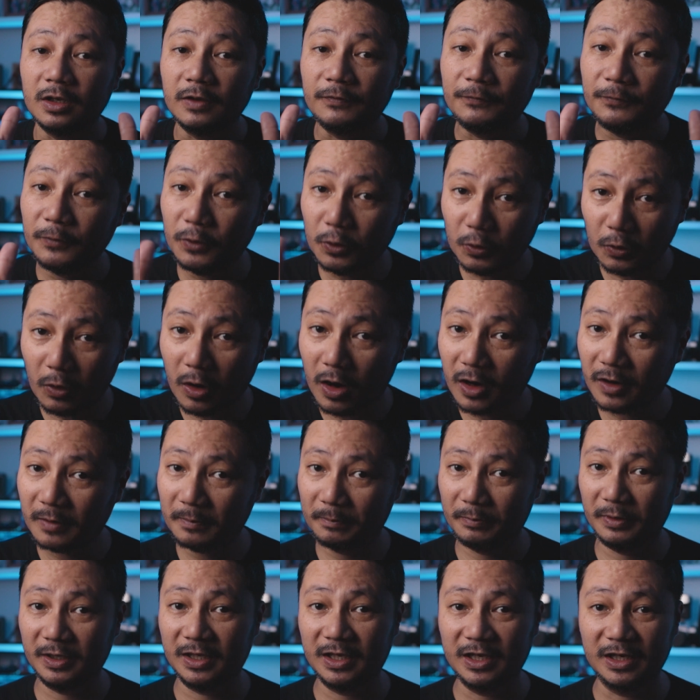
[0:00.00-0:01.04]
If you are a
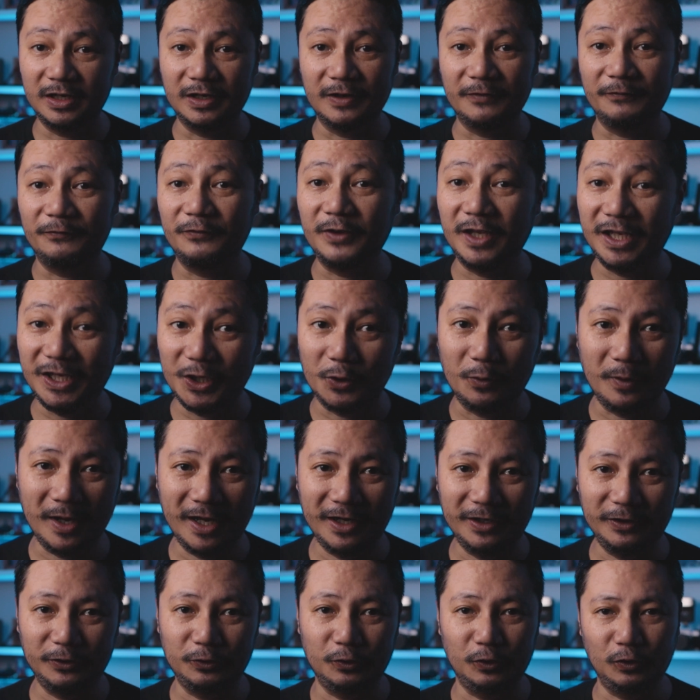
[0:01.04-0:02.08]
beginner video
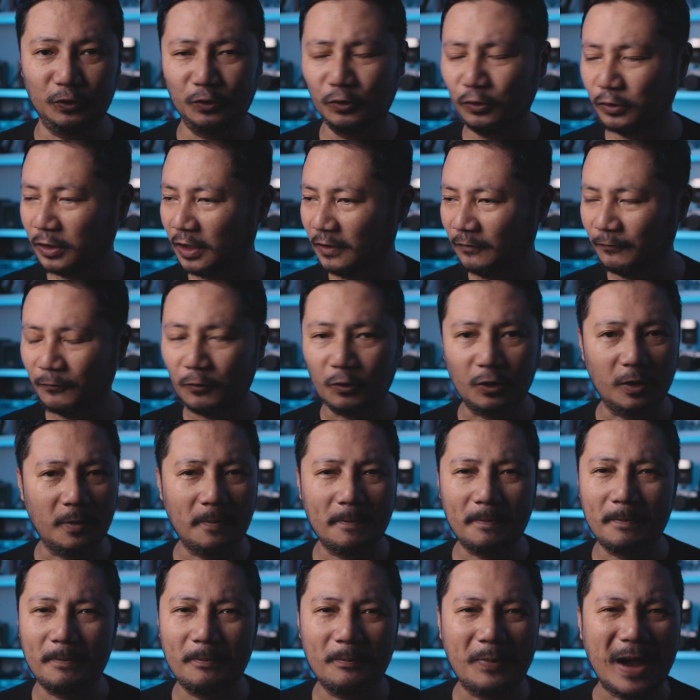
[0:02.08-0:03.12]
editor looking for
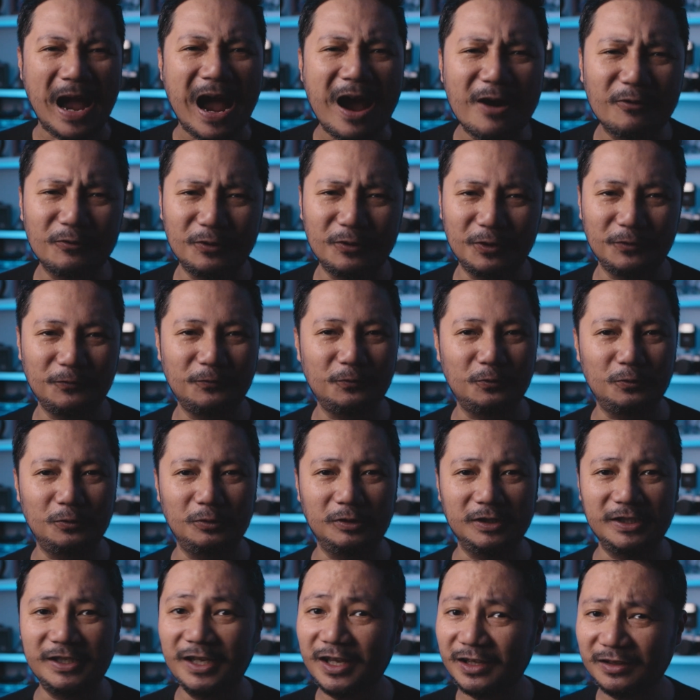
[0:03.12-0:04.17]
a
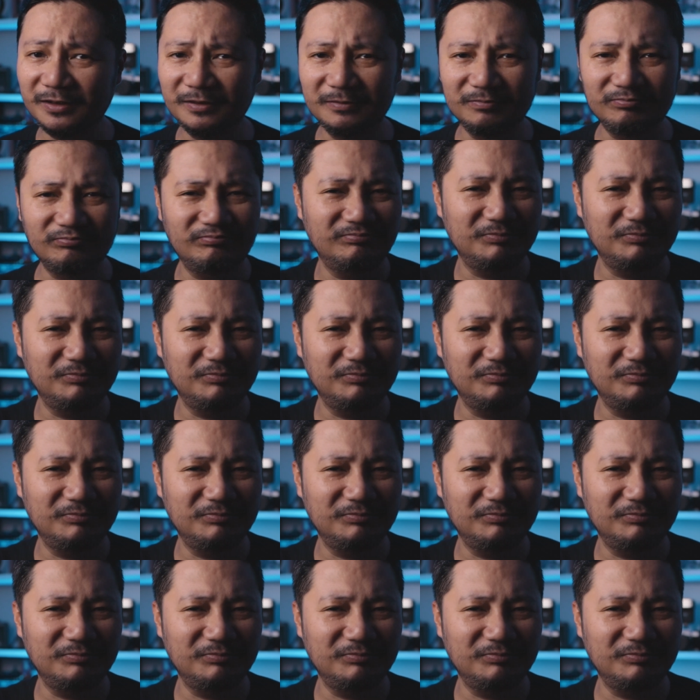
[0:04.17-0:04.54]
powerful yet